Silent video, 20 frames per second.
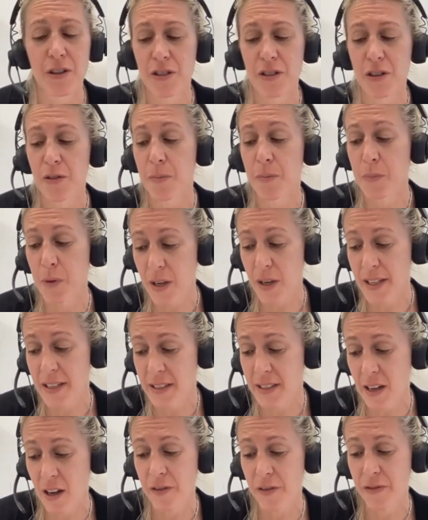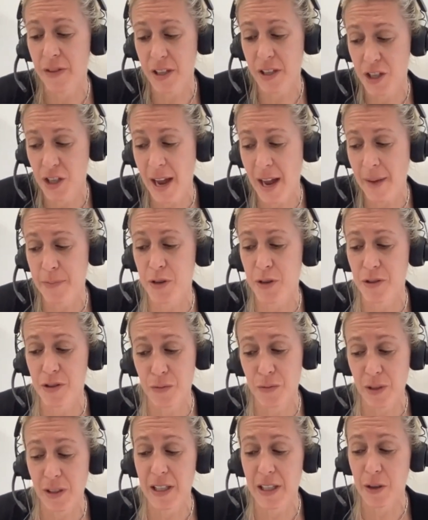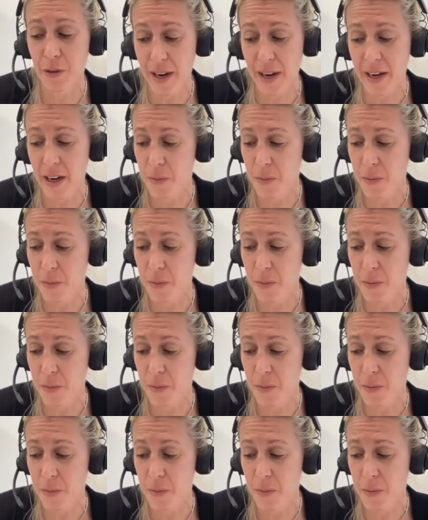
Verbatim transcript: So the book itself and the chapter is really great.